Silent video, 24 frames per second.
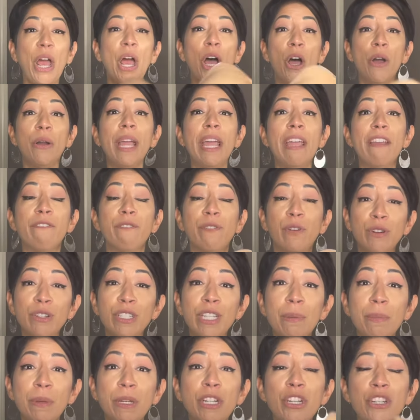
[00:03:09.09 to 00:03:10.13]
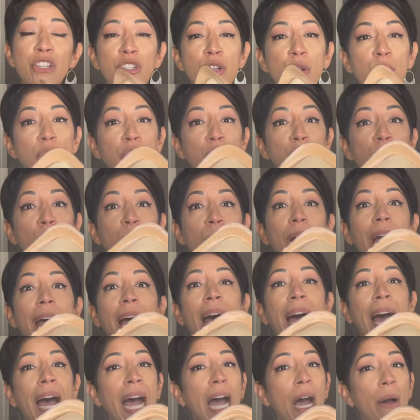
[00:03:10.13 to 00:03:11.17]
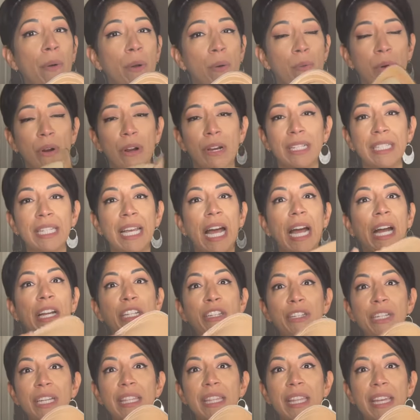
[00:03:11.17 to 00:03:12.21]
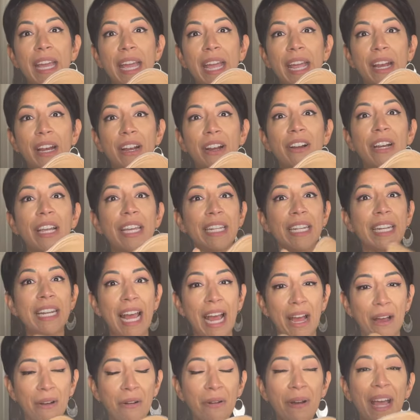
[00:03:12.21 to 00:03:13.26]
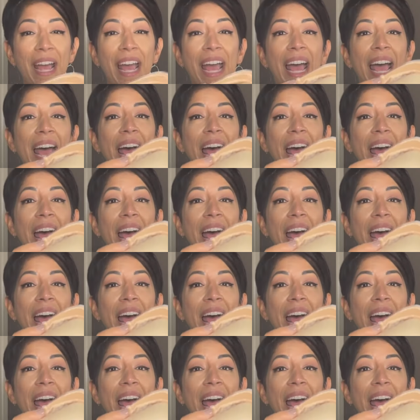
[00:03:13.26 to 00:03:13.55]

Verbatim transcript: Okay, first I'm gonna show you how it works. How do you get the air in and out?